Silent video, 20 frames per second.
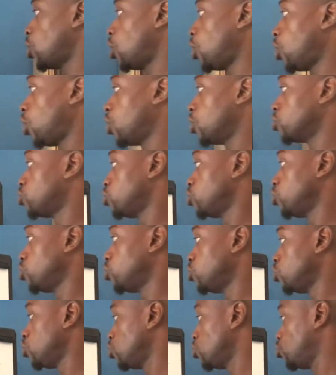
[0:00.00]
or do
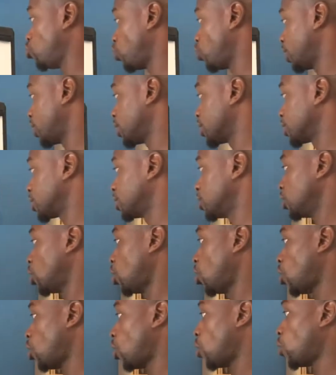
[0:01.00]
you do drills
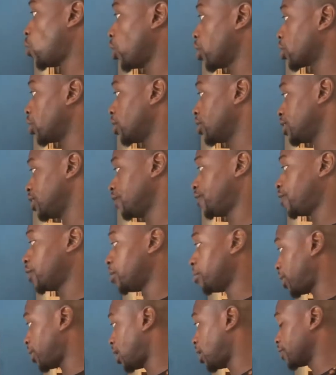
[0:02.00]
or work on
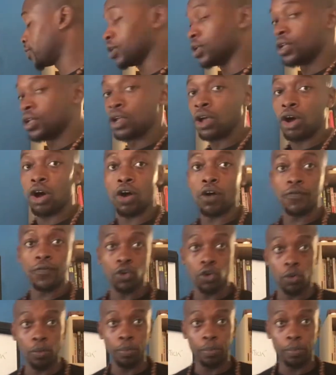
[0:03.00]
different parts of your